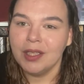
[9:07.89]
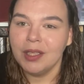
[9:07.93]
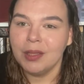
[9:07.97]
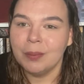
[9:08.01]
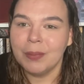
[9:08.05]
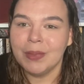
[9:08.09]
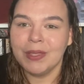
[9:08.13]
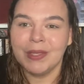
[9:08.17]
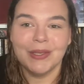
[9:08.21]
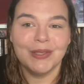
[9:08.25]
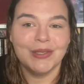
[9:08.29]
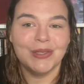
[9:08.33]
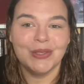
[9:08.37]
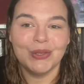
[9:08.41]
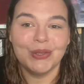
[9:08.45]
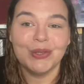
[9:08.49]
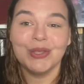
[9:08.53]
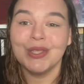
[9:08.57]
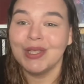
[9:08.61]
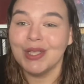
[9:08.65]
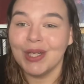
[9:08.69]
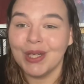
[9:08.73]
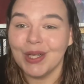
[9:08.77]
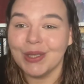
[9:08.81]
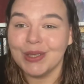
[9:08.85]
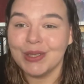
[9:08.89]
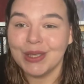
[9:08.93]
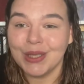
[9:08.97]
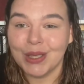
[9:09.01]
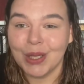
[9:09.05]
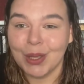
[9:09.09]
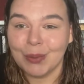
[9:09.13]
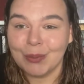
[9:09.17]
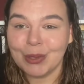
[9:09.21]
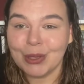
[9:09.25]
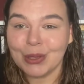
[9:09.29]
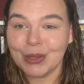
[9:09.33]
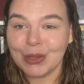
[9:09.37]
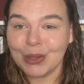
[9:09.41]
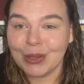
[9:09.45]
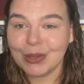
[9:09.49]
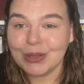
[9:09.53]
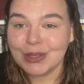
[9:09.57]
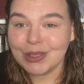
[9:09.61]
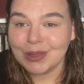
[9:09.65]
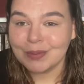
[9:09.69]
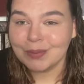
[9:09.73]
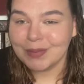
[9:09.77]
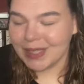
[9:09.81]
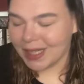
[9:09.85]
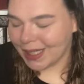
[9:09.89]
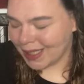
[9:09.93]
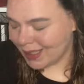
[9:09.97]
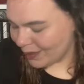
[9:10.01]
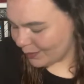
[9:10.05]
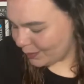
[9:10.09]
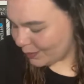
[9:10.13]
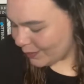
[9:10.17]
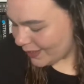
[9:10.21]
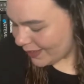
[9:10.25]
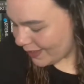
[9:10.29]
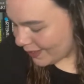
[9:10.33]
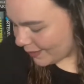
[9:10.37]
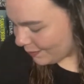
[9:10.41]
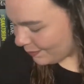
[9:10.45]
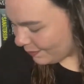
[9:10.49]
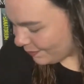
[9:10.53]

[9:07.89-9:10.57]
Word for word: because it's really hard to come across sometimes